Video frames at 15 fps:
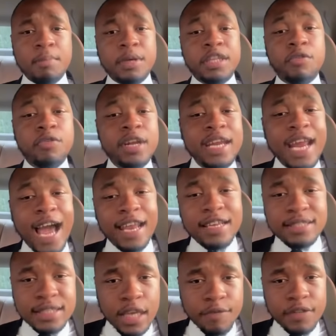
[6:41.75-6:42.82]
but the
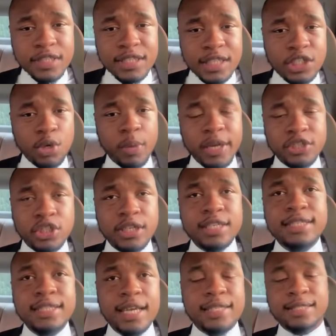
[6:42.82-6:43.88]
reality of the situation
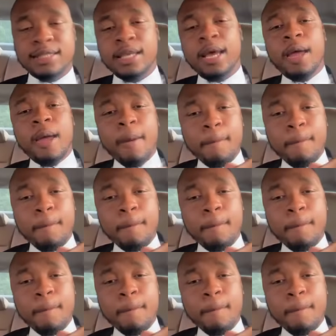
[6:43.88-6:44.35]
is this.